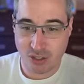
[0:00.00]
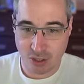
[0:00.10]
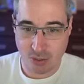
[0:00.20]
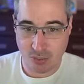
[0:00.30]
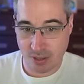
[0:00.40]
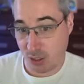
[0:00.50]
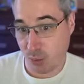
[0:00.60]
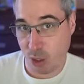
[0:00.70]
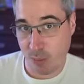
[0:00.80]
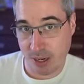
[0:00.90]
So this
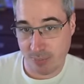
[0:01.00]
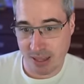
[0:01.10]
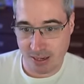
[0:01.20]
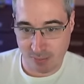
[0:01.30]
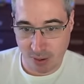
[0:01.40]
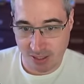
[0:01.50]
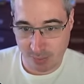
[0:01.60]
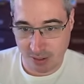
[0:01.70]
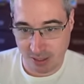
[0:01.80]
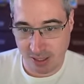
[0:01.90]
will open up that
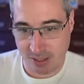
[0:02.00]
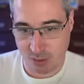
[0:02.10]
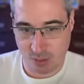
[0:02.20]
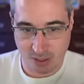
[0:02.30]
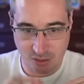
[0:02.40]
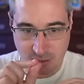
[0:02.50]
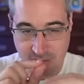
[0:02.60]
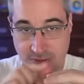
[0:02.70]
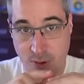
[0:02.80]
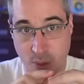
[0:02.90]
possibility, because we're going to sort
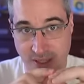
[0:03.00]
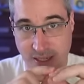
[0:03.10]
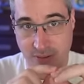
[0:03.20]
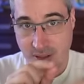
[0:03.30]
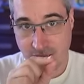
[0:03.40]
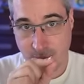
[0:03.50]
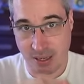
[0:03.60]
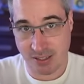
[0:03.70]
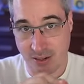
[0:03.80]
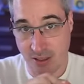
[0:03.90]
of focus everything
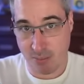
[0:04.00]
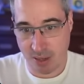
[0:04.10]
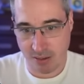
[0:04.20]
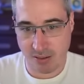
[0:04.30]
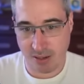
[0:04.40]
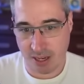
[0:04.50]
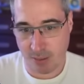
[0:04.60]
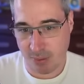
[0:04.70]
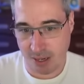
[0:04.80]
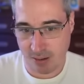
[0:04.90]
based on the middle.
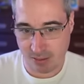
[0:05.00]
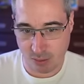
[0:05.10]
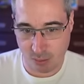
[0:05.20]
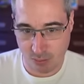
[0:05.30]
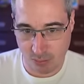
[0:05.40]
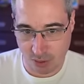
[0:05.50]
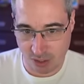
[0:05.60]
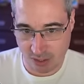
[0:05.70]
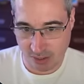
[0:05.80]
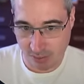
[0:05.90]
And so we're
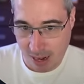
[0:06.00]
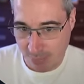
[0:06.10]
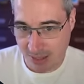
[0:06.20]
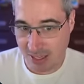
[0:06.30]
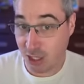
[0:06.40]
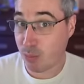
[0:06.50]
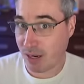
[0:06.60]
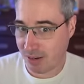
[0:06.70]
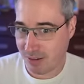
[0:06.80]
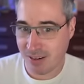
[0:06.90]
just grabbing each
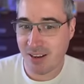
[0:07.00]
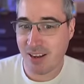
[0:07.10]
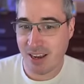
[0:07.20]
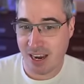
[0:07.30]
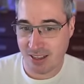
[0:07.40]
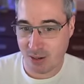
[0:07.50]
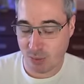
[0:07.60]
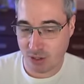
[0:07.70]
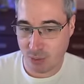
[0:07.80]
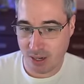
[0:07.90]
button, and
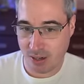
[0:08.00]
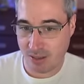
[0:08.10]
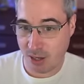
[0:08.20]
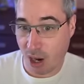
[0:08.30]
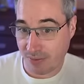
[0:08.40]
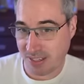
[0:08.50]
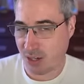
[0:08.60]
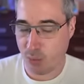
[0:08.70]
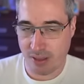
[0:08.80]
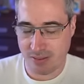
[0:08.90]
then we're doing the
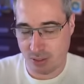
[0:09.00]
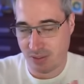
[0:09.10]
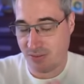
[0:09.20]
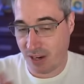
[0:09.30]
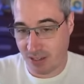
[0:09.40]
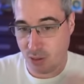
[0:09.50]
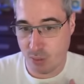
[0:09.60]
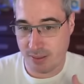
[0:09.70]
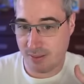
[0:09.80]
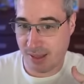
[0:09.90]
offset width. So it's finding the
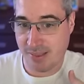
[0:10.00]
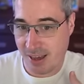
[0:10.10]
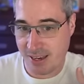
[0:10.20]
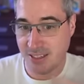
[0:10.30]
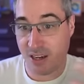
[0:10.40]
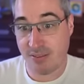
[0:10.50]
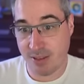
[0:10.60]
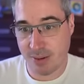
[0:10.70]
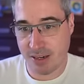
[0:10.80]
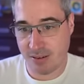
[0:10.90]
width and the height
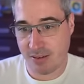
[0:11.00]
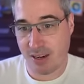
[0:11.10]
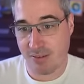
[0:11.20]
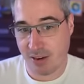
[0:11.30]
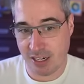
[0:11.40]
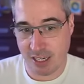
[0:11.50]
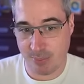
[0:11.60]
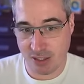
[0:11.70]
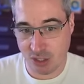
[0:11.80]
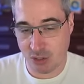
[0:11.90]
of the button and dividing
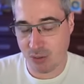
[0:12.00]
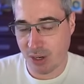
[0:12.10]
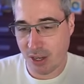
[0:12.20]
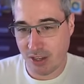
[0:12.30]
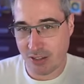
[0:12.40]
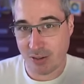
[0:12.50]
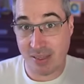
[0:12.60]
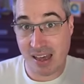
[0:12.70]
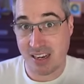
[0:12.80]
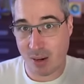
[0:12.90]
it by 2. So
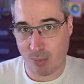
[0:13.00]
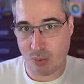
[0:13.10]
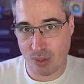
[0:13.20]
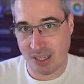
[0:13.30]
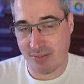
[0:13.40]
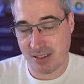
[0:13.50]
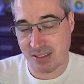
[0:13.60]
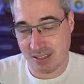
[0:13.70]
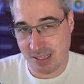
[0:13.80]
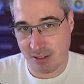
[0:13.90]
that number would give us
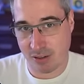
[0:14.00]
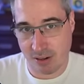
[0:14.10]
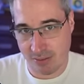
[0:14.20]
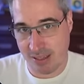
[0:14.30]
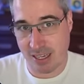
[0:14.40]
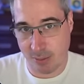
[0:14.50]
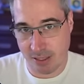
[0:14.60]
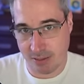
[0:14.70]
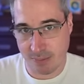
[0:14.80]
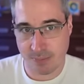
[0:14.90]
the center of the
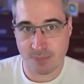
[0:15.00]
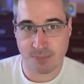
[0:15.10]
element.